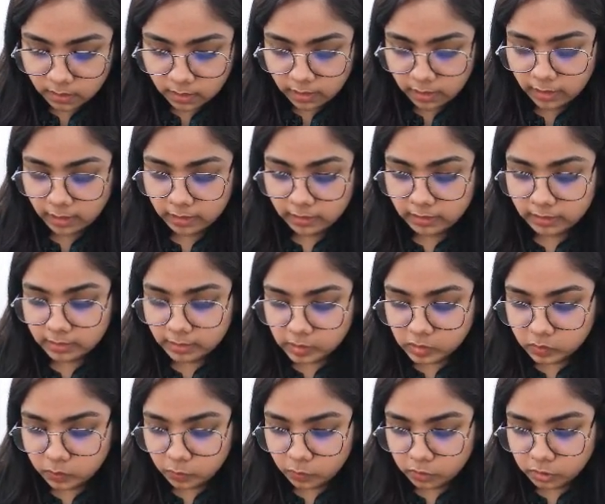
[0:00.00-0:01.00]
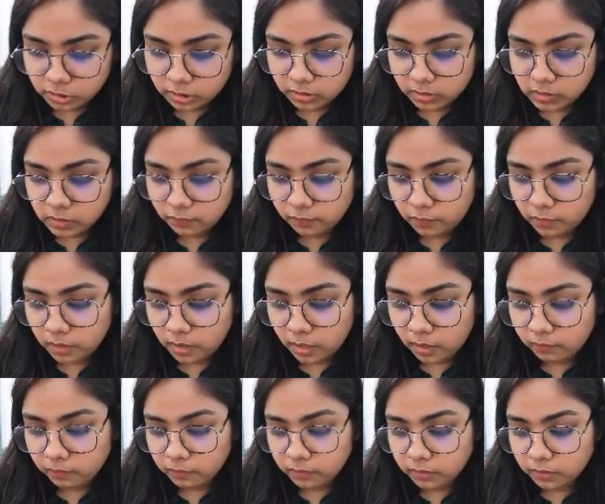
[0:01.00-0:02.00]
and this portion is for
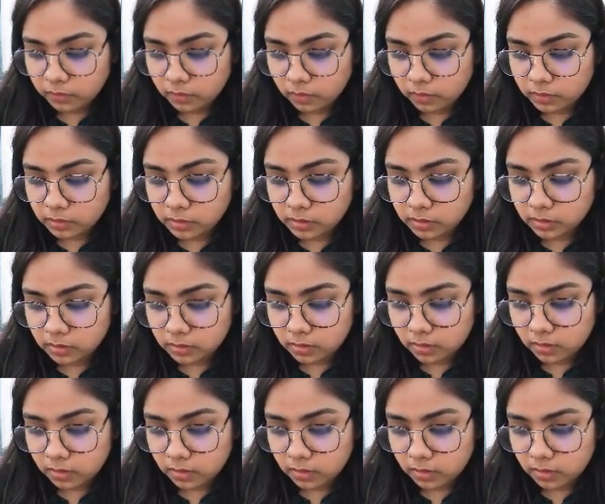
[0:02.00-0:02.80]
after collision.